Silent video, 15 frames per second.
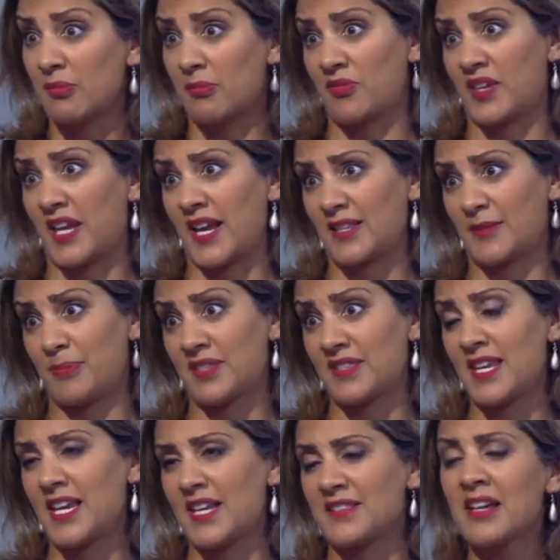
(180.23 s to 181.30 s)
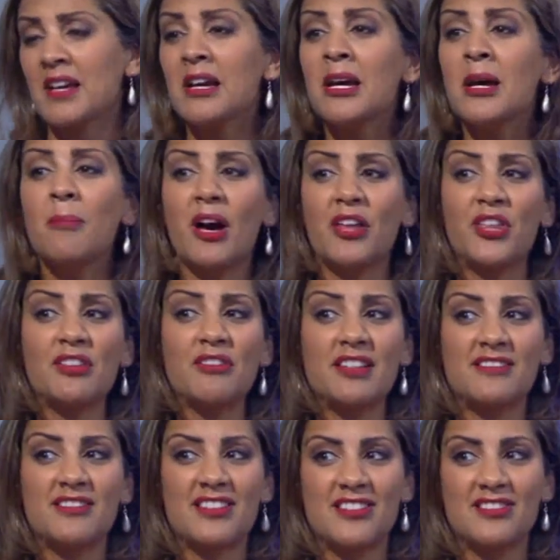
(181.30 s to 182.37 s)
some of the expertise? But I think
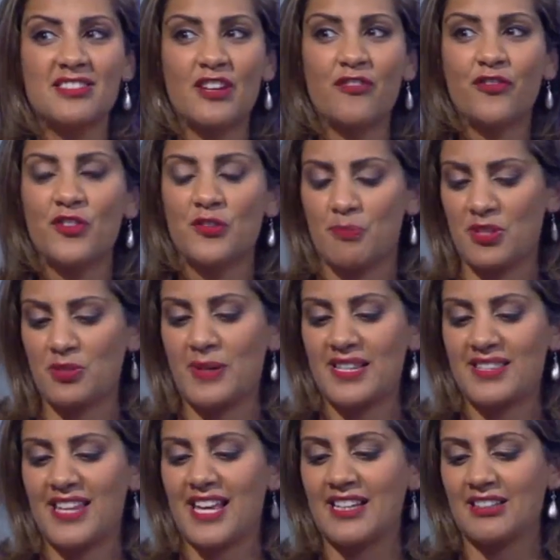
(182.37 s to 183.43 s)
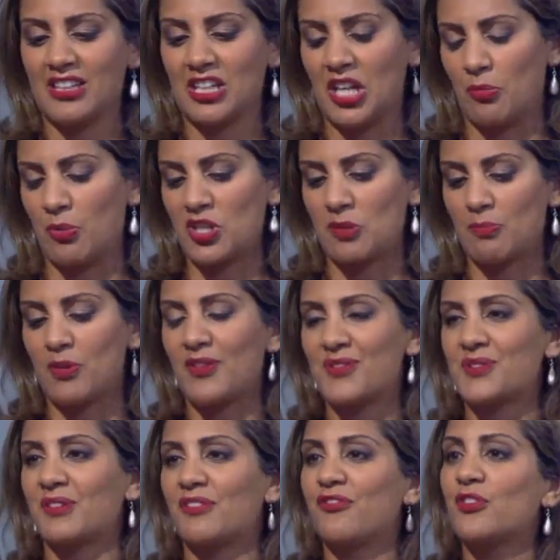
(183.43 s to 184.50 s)
there's a difference between saying, you know, we should move
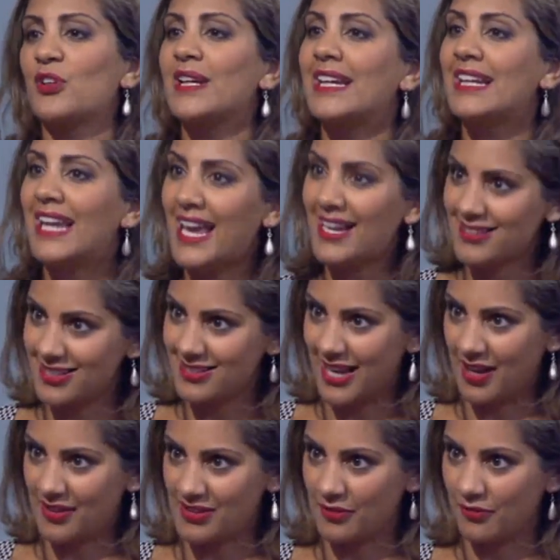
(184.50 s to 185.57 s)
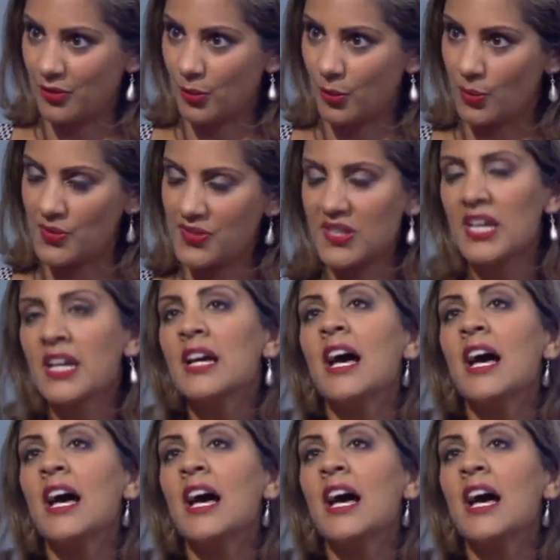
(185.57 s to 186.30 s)
to a fully elected House of Lords